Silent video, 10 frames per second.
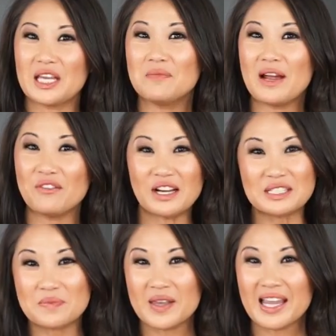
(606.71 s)
In my
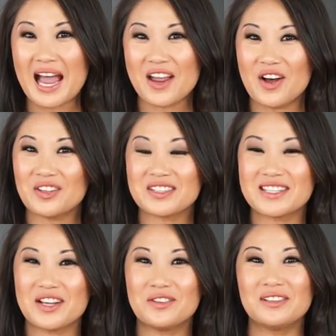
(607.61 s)
recipe, I
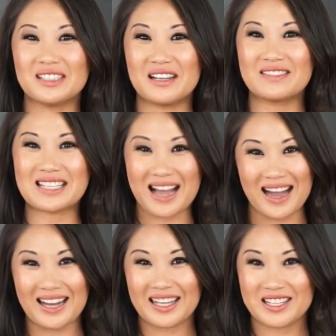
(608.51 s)
also love to
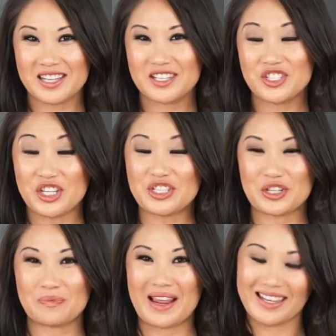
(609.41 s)
add
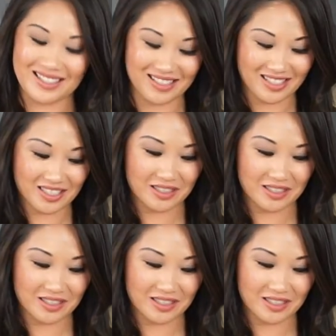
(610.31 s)
ginger paste.